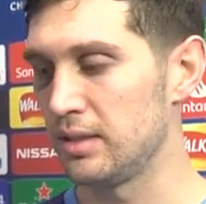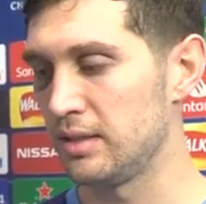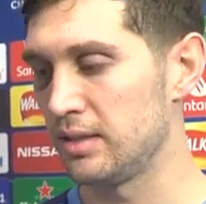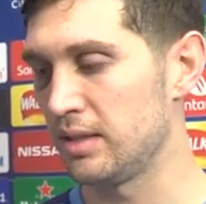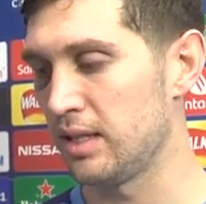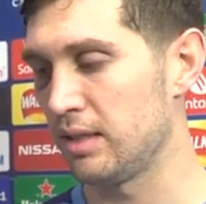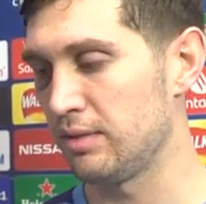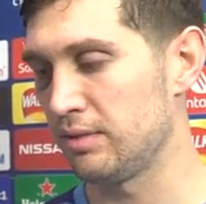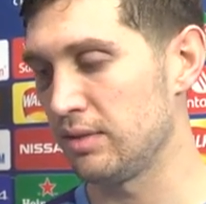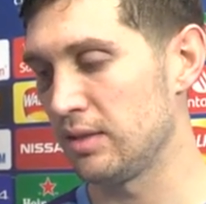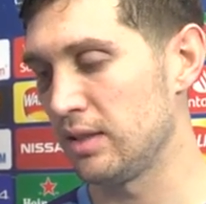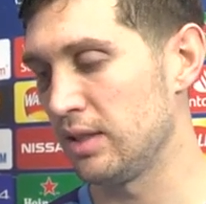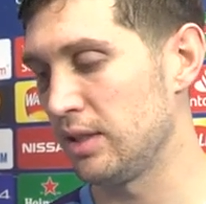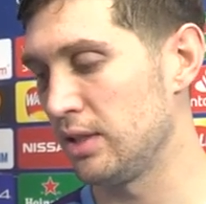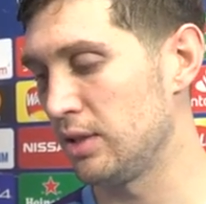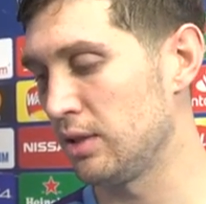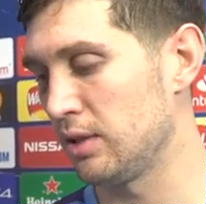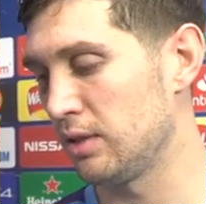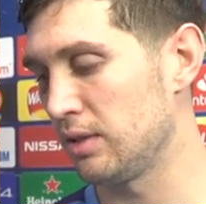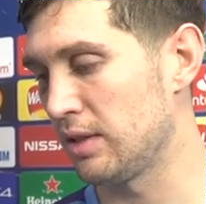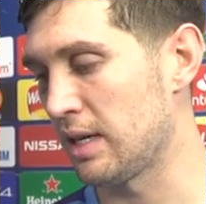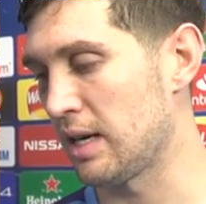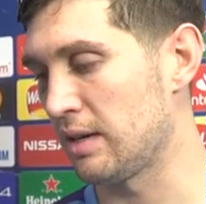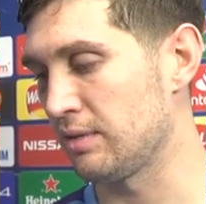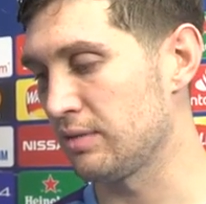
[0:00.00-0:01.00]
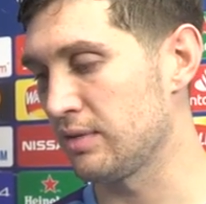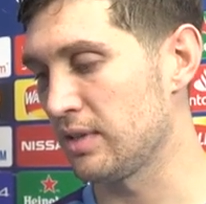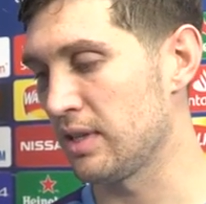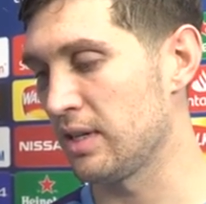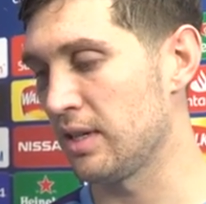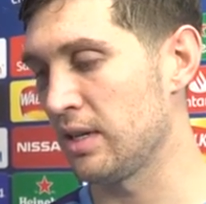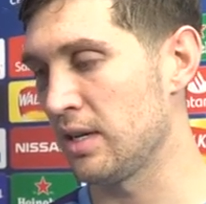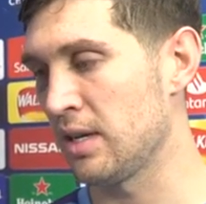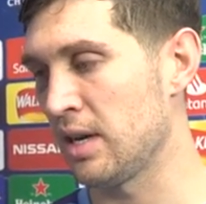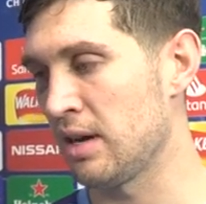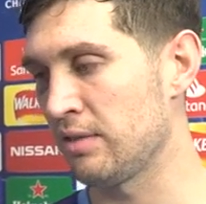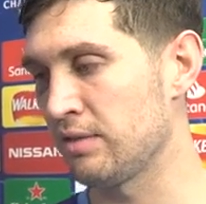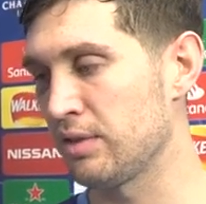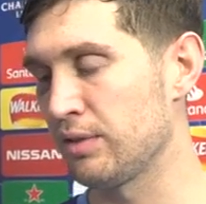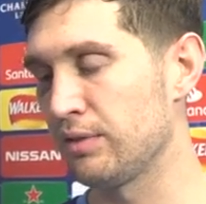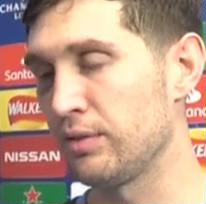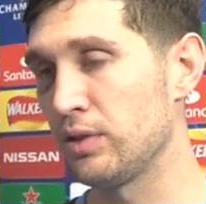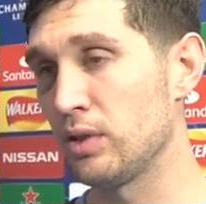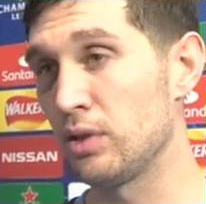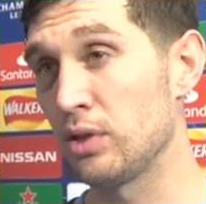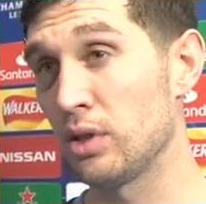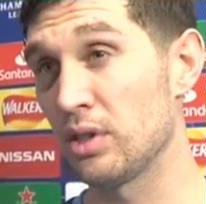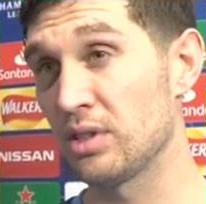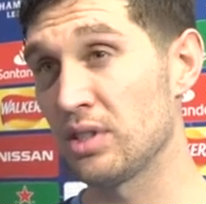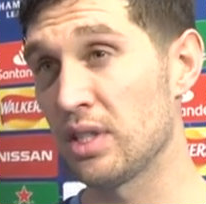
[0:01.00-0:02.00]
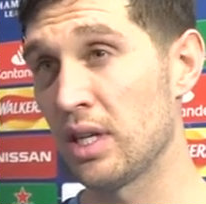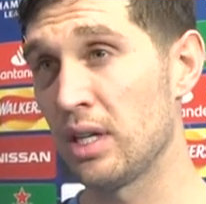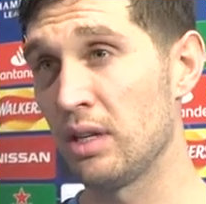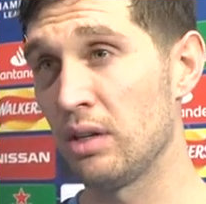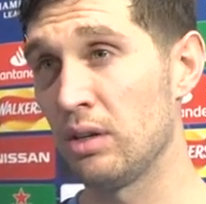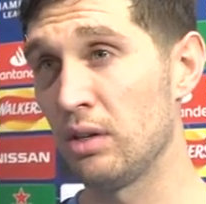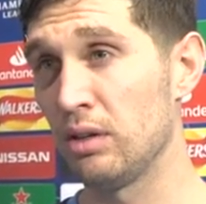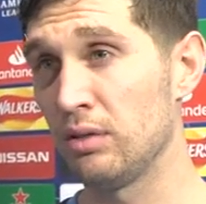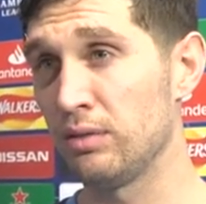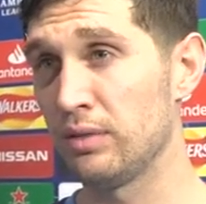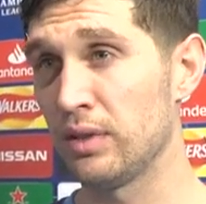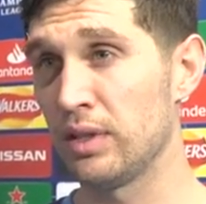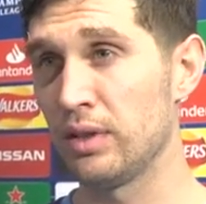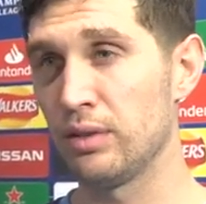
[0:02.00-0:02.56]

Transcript: Definitely not after after Phil got sent off.